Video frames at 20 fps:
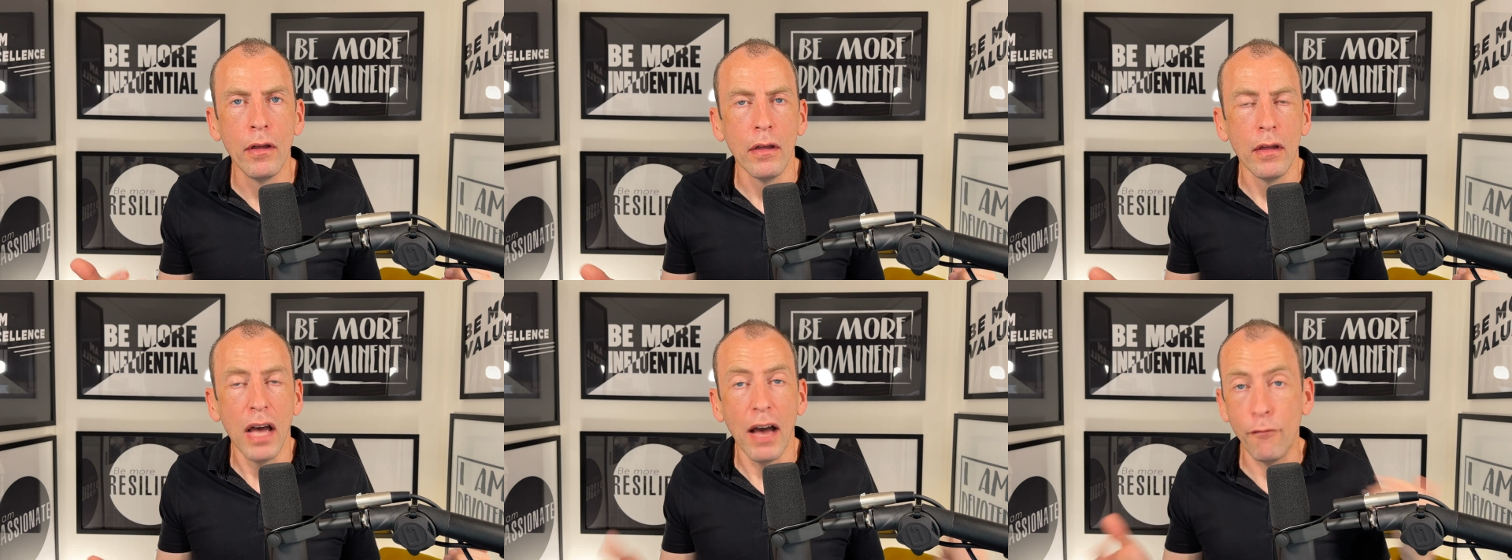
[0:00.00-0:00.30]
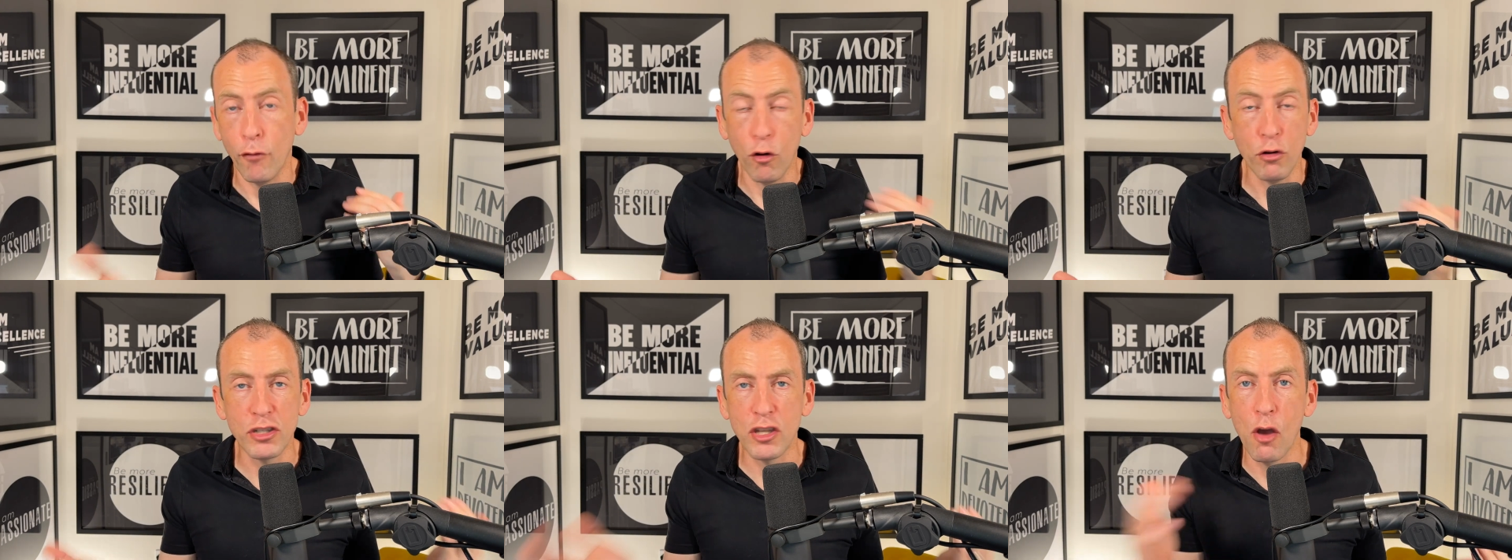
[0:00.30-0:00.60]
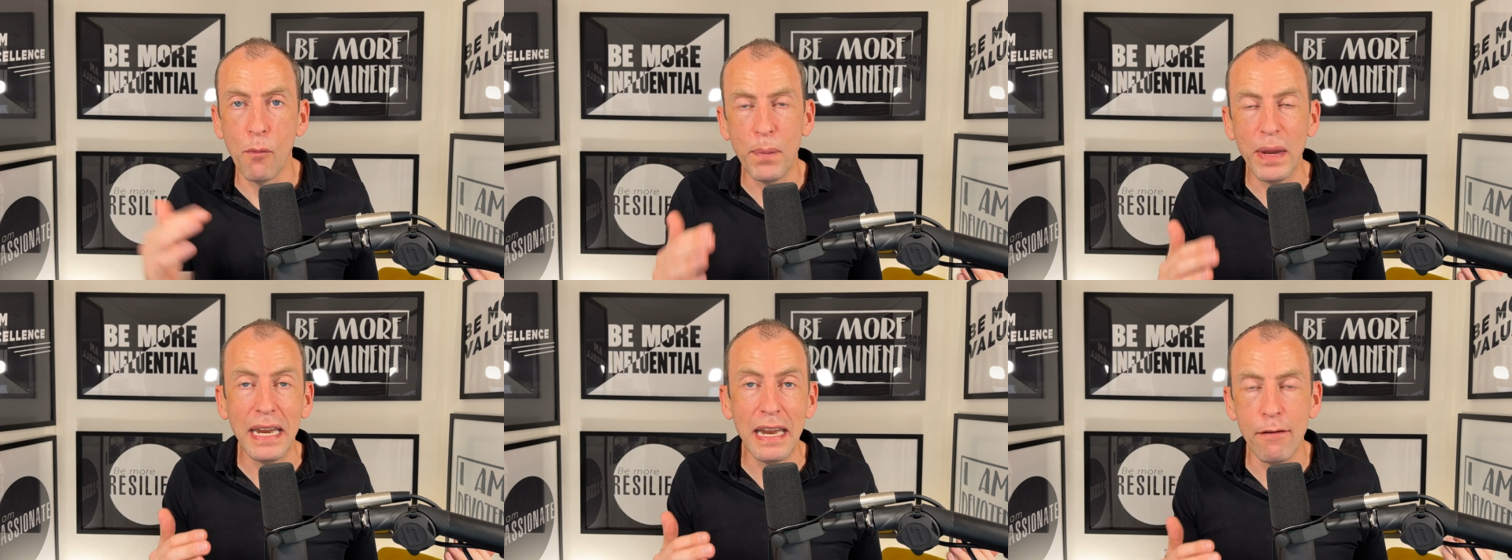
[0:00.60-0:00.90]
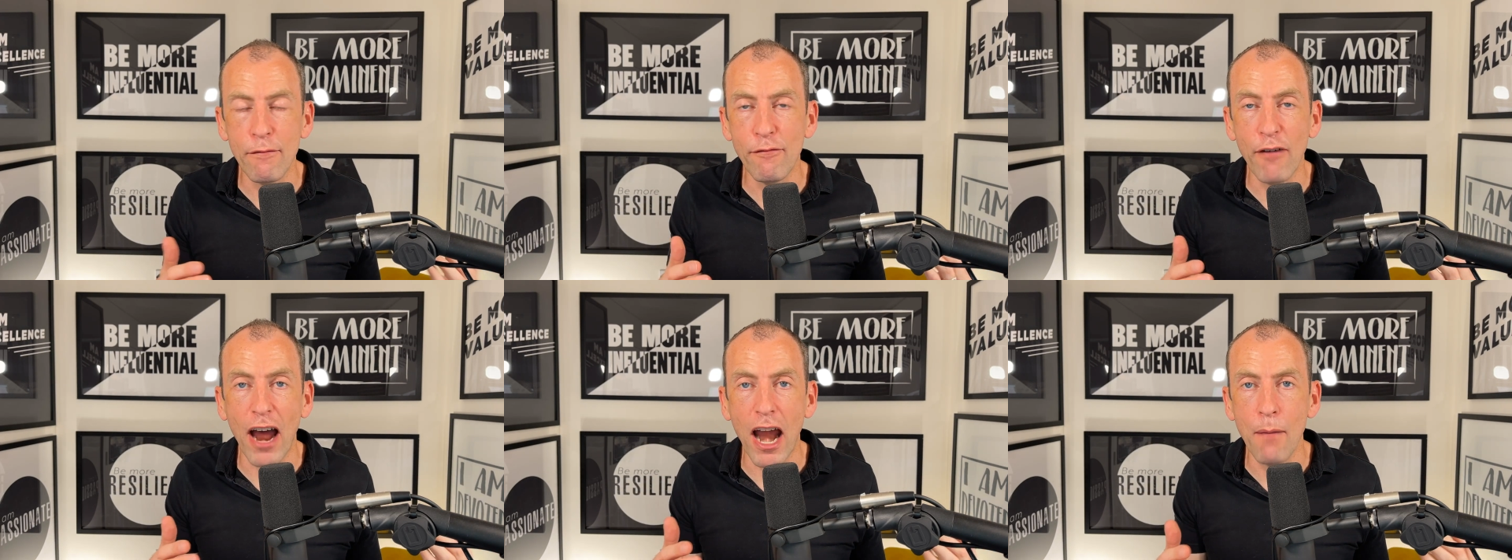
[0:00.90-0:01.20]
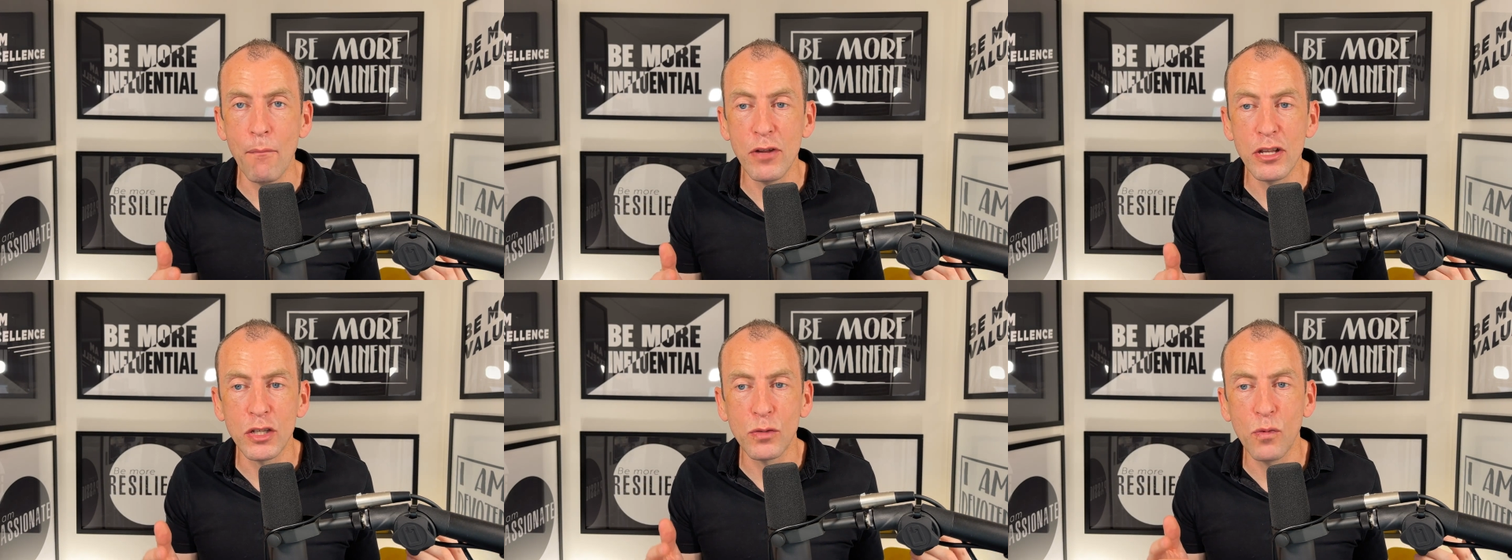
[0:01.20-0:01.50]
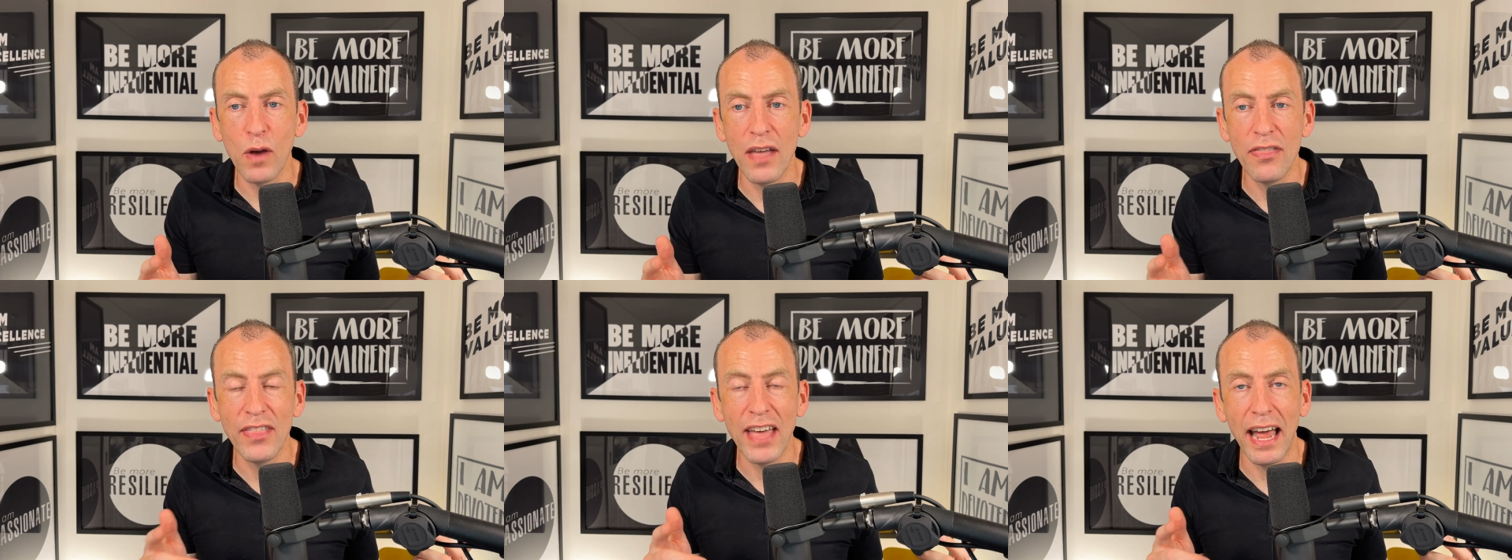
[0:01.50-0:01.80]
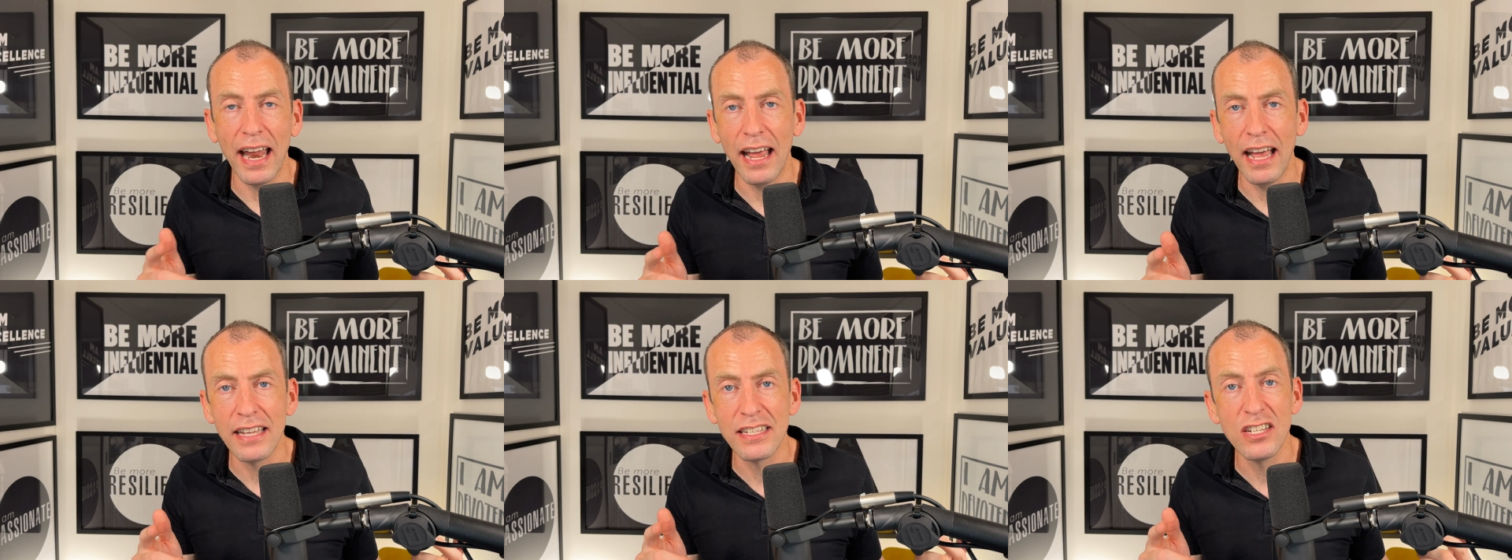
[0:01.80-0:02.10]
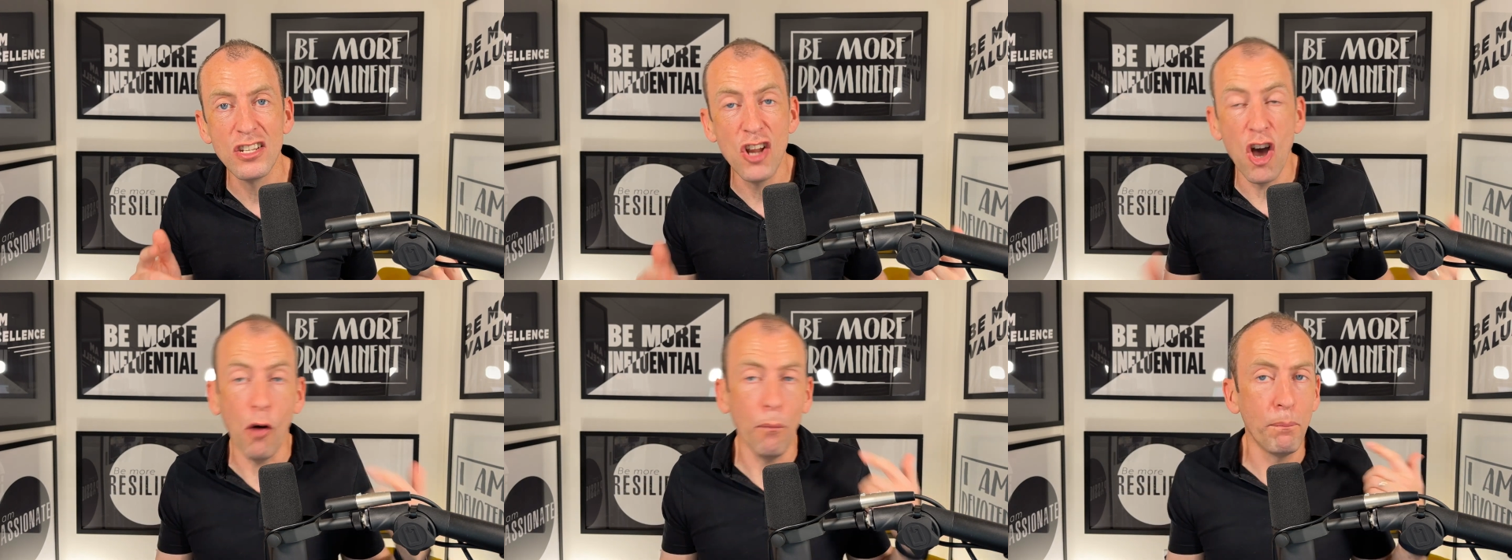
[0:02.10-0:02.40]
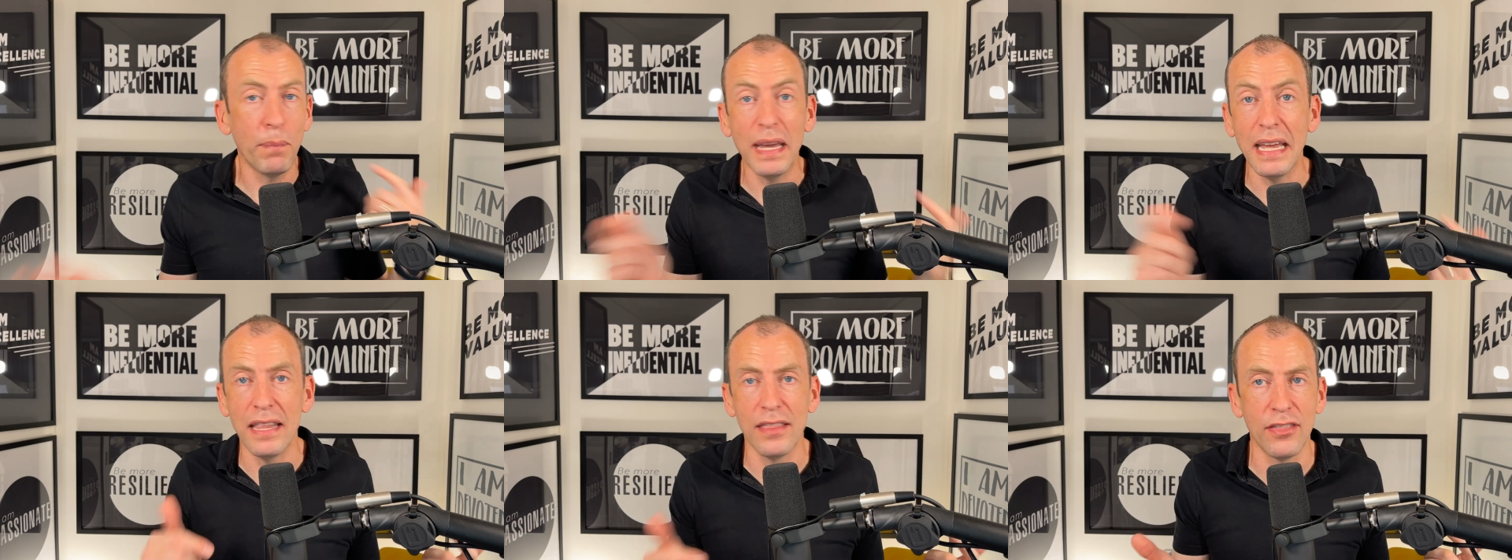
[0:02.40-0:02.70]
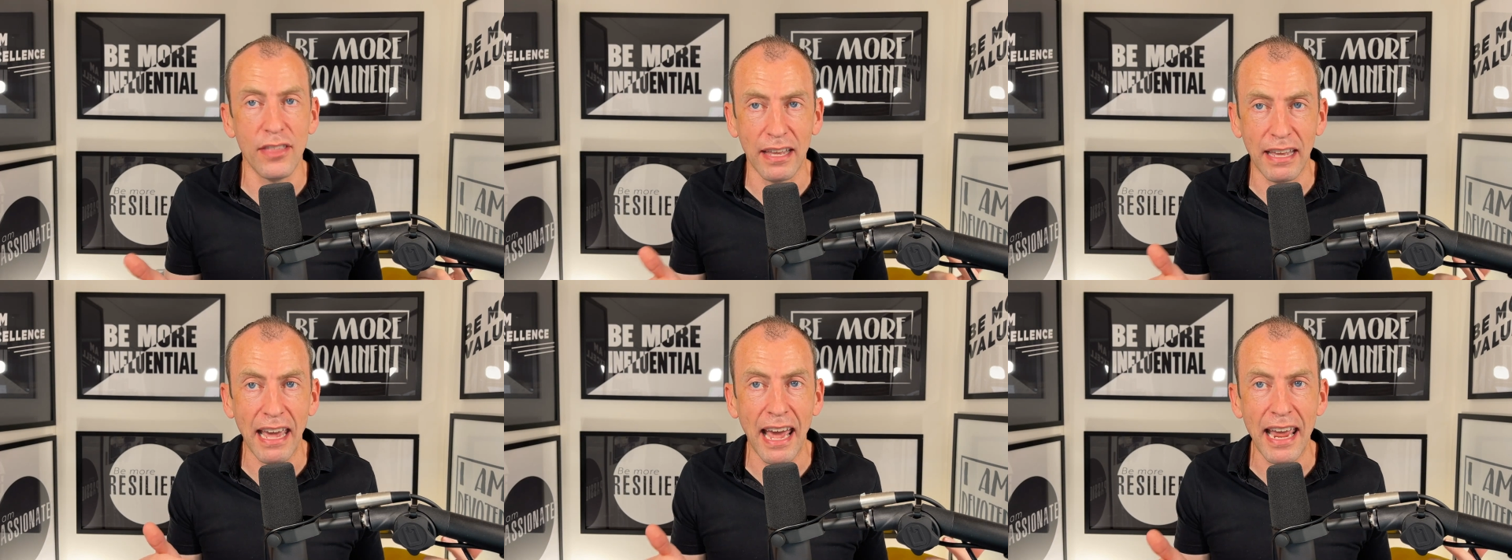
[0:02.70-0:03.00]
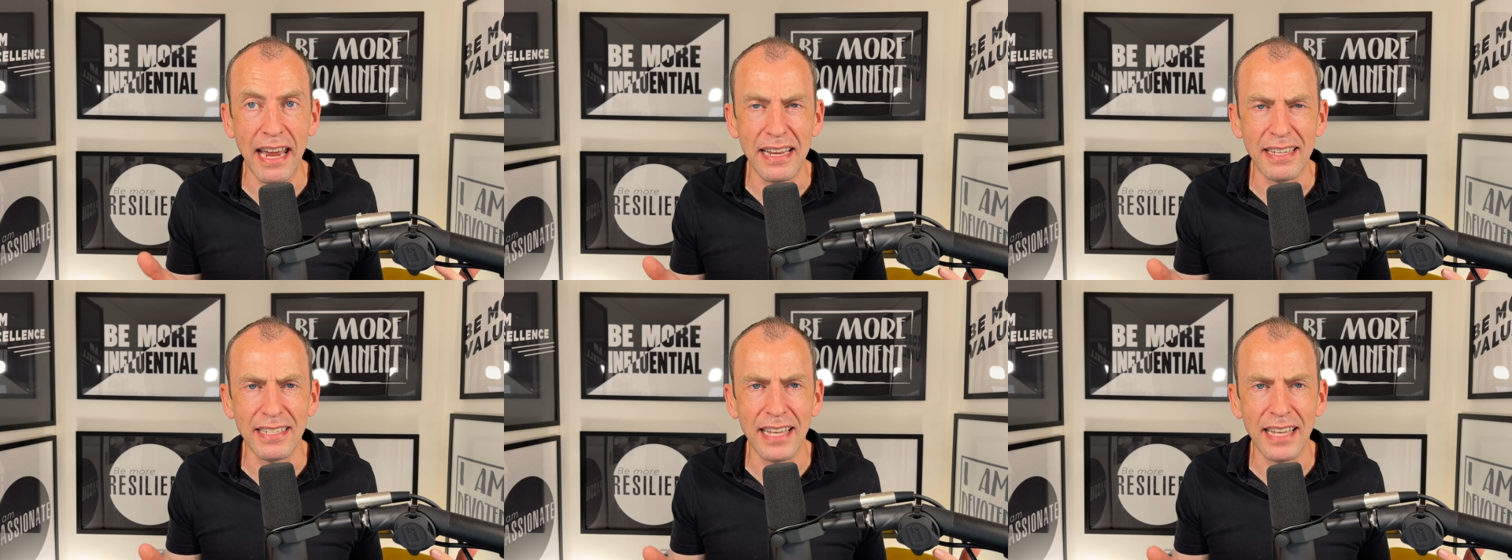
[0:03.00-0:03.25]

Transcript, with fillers: I've also been in environments when that has not been the case.